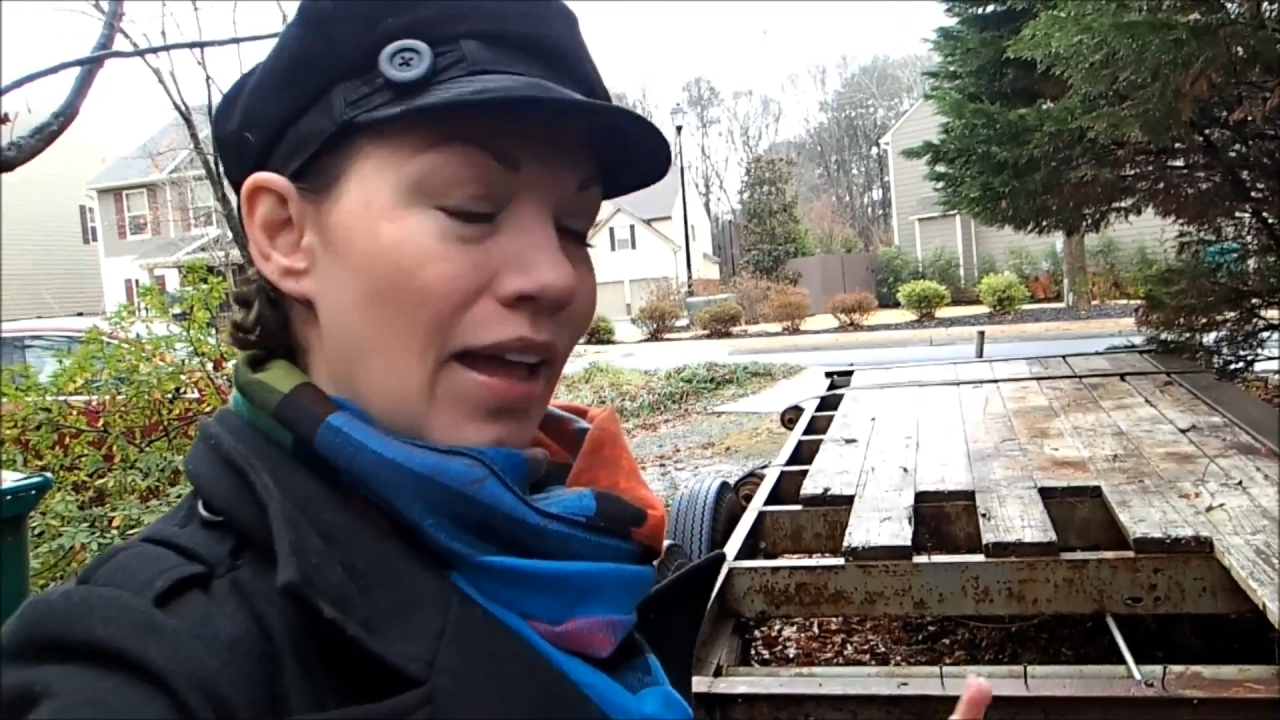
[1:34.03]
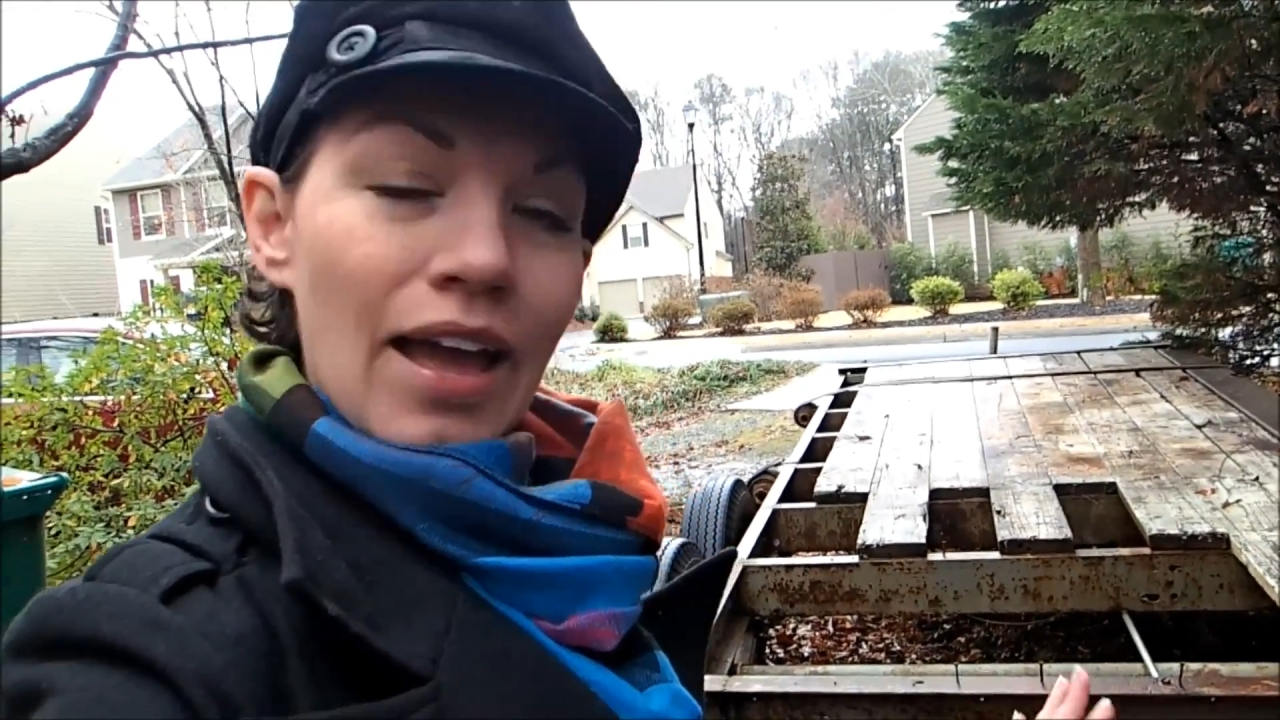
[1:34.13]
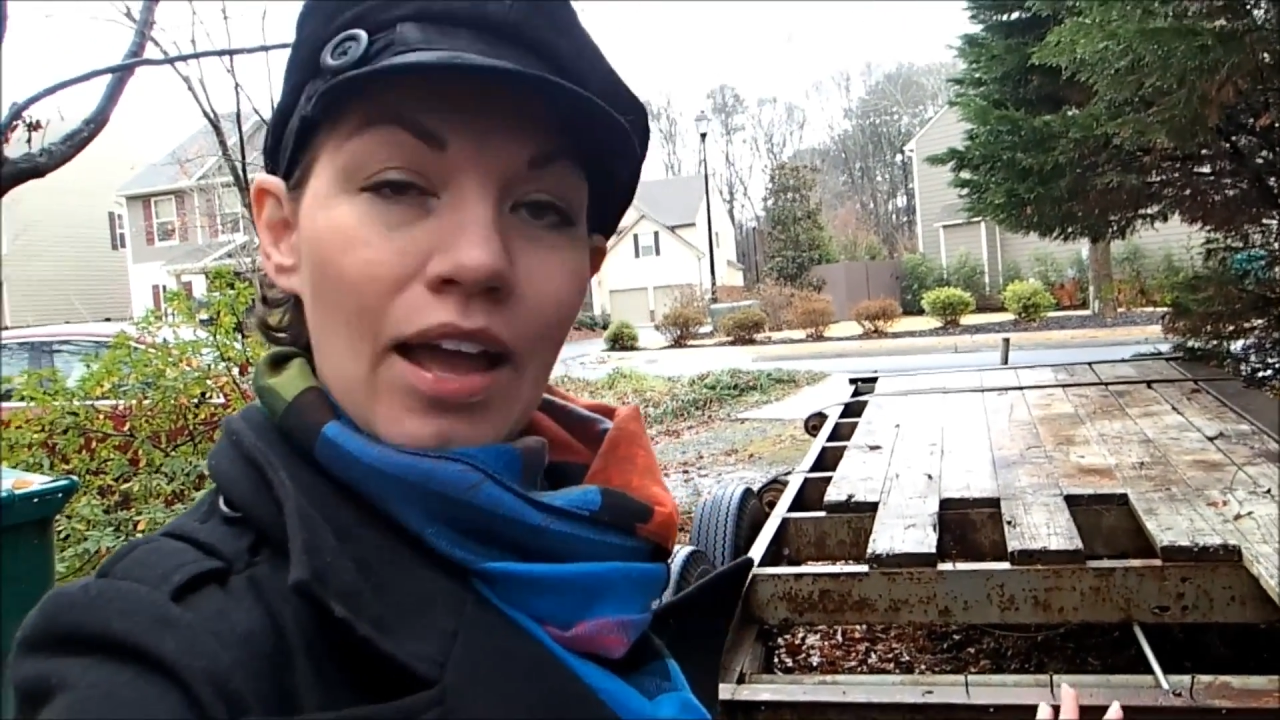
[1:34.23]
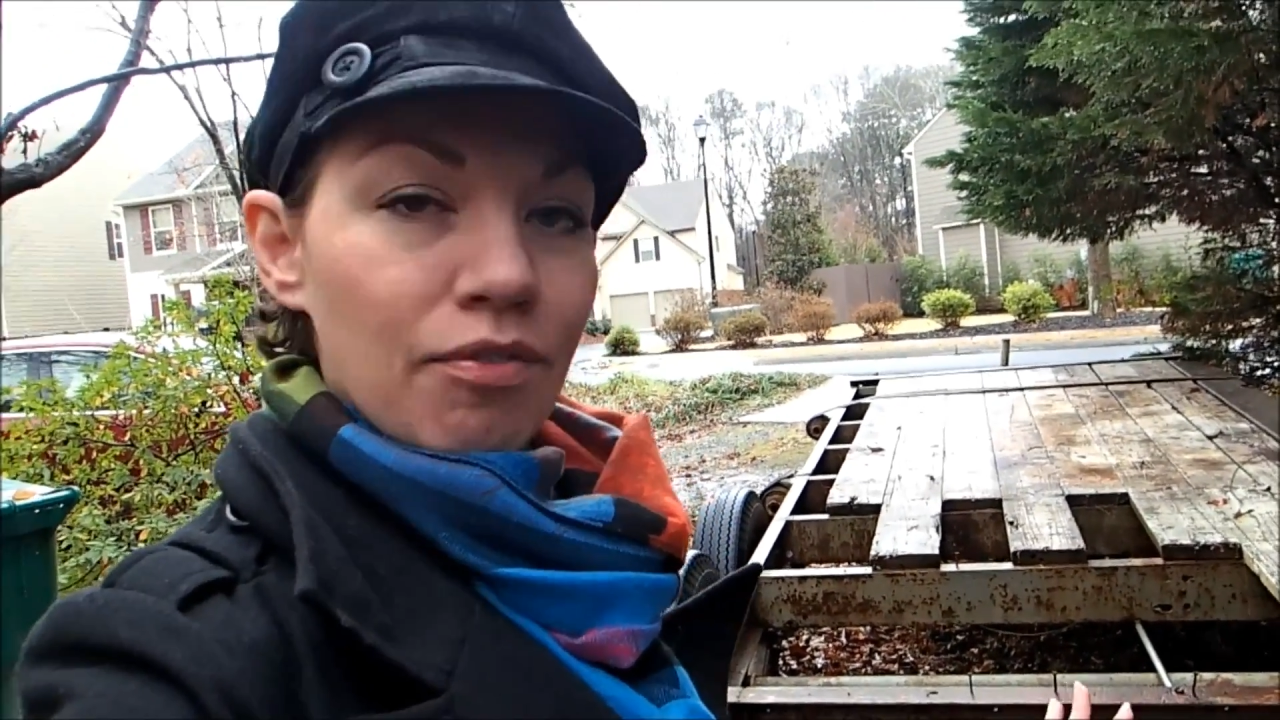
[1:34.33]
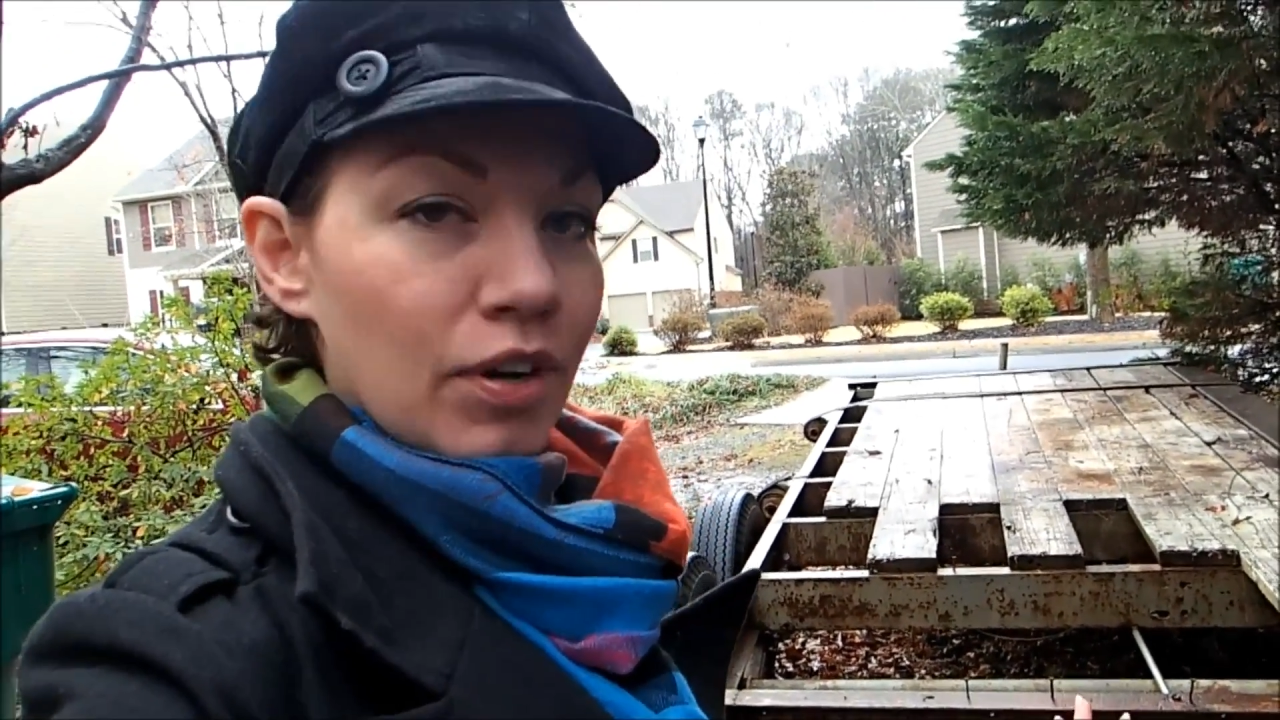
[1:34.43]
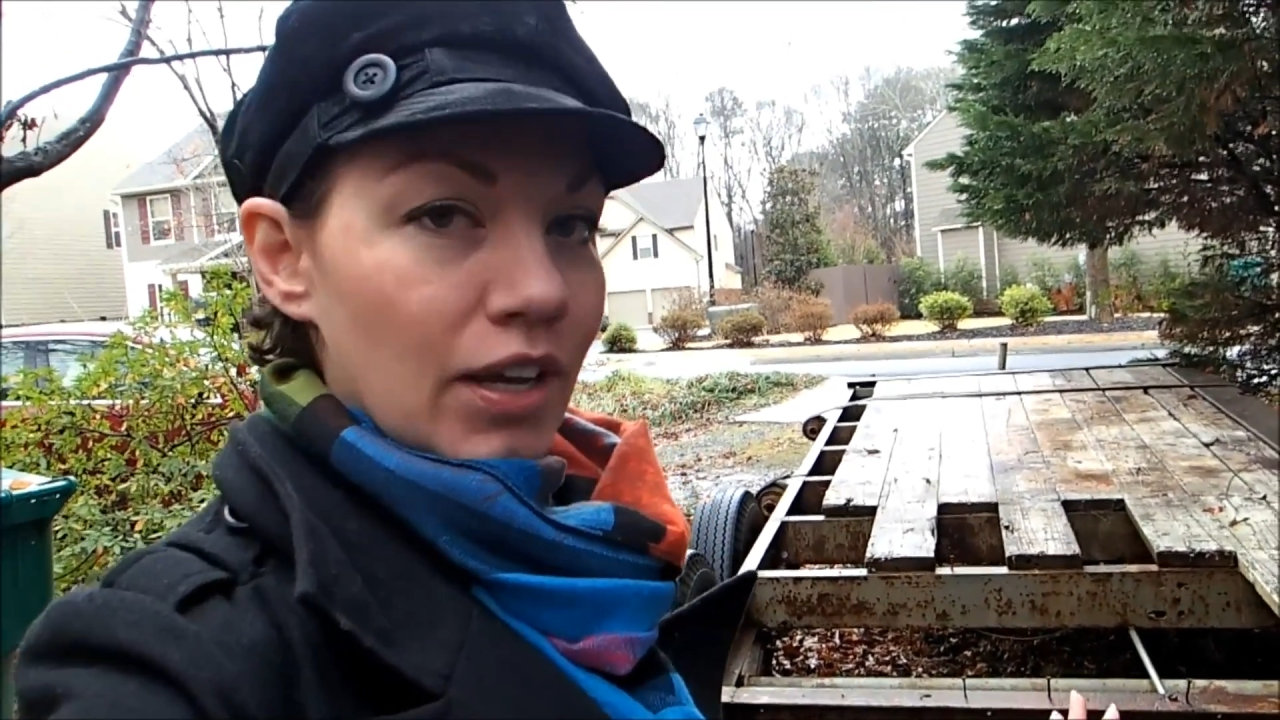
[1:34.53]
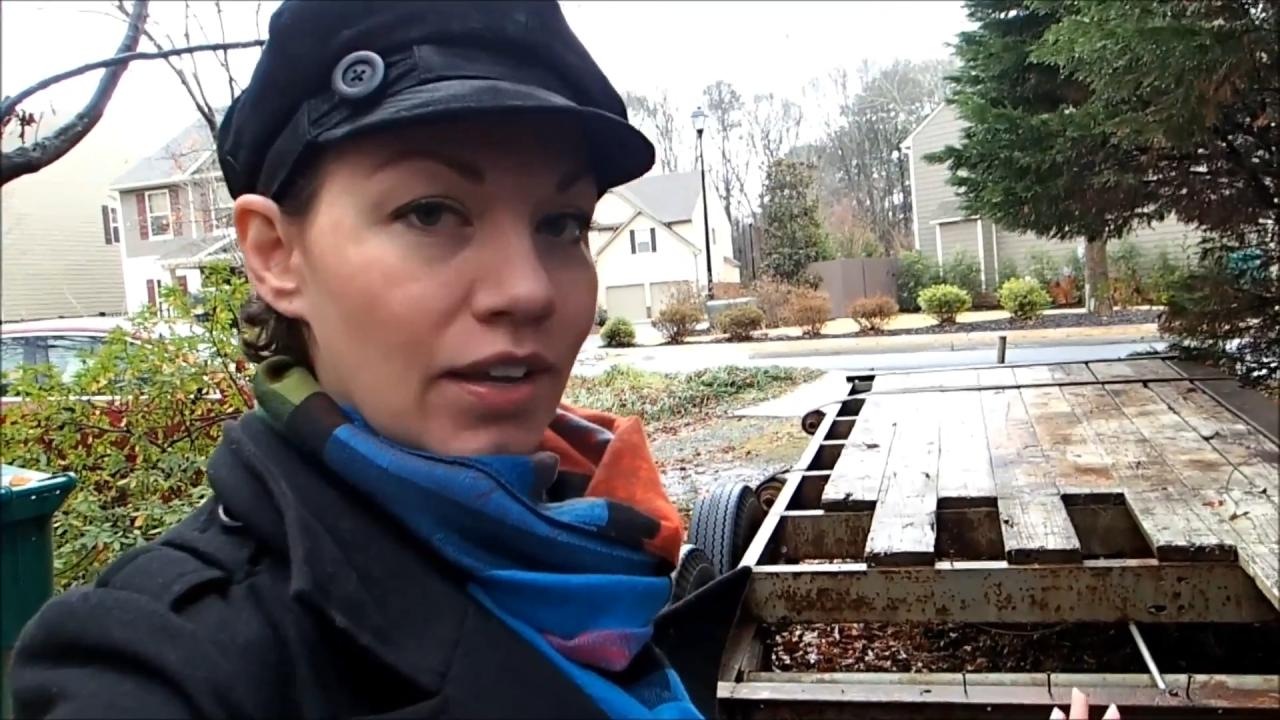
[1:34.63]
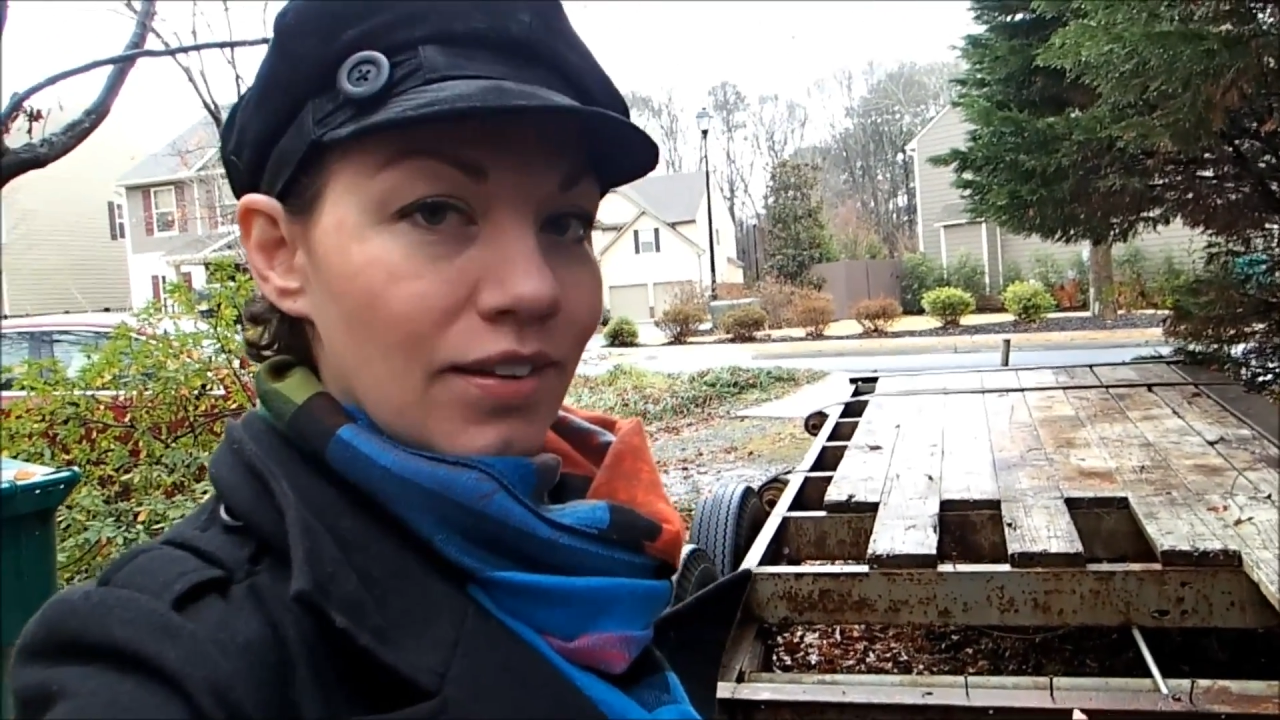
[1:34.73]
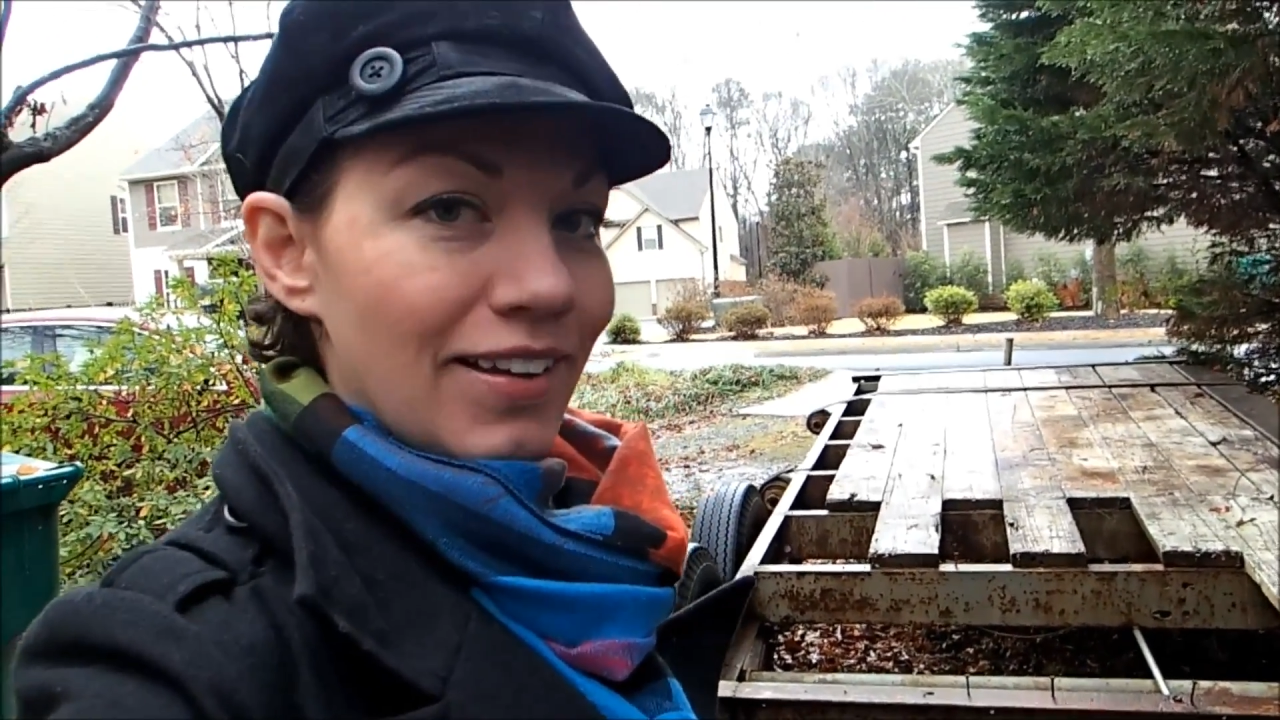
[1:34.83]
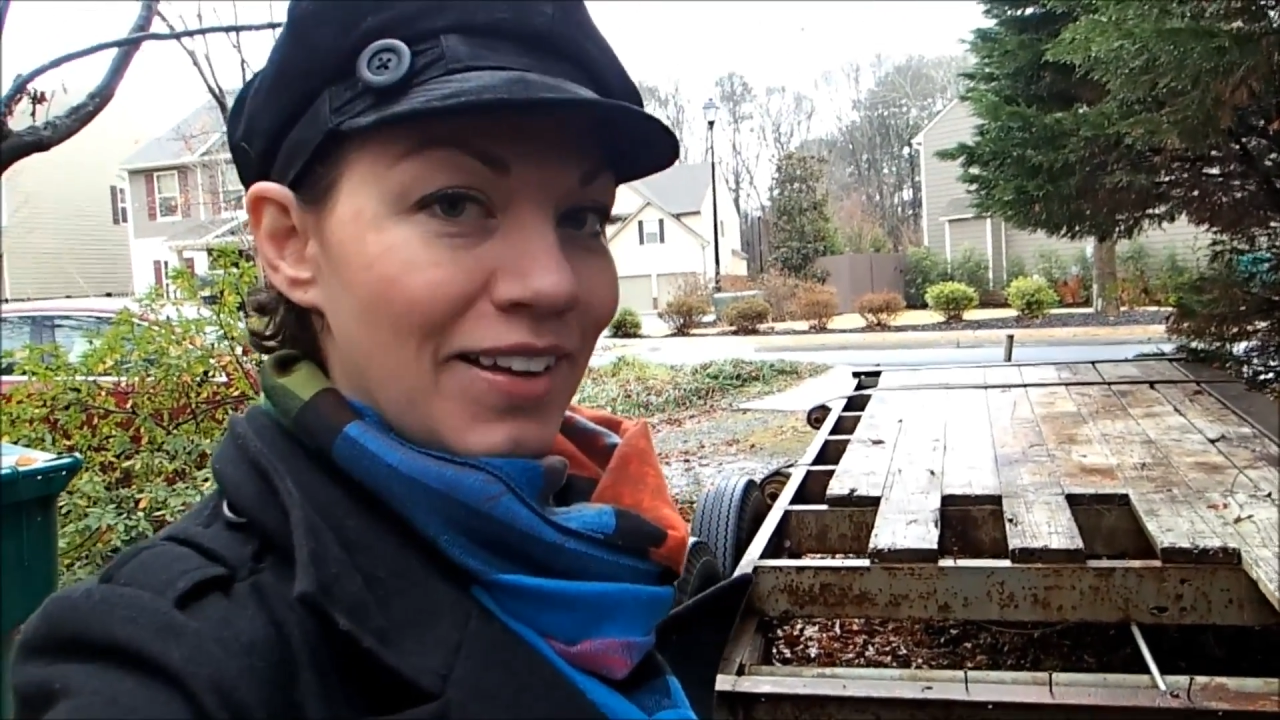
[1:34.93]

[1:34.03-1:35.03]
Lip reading: every